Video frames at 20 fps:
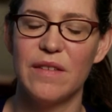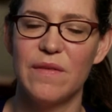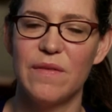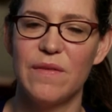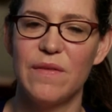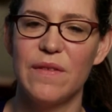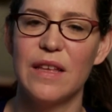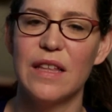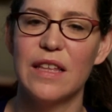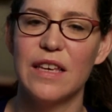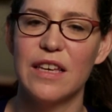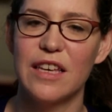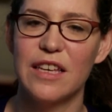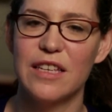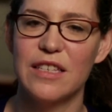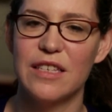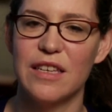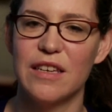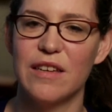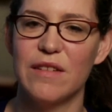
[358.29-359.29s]
feeling
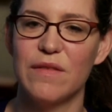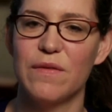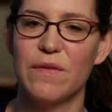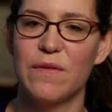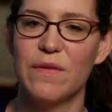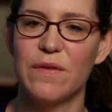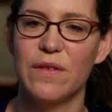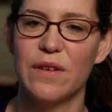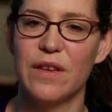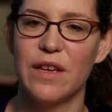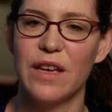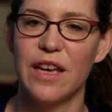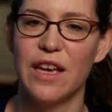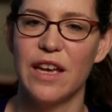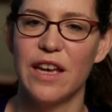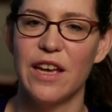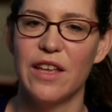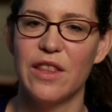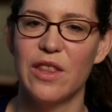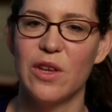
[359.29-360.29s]
as if
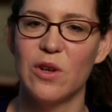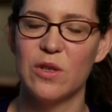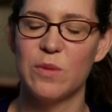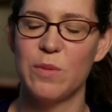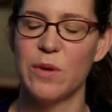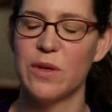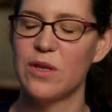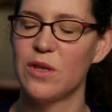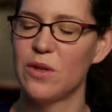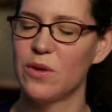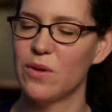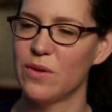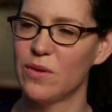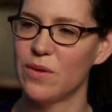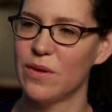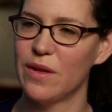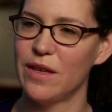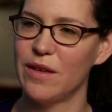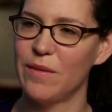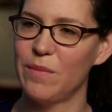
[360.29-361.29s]
they're supposed
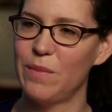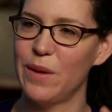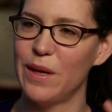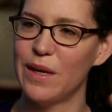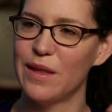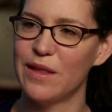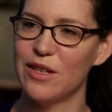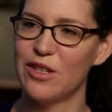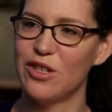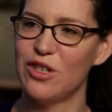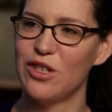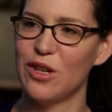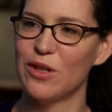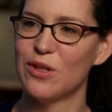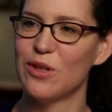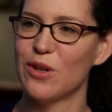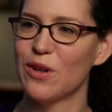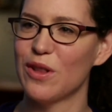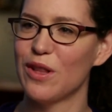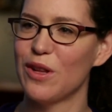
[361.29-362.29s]
to be in this
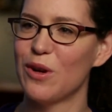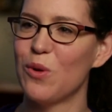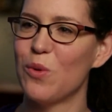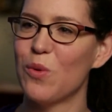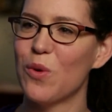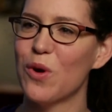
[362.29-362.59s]
sheltered little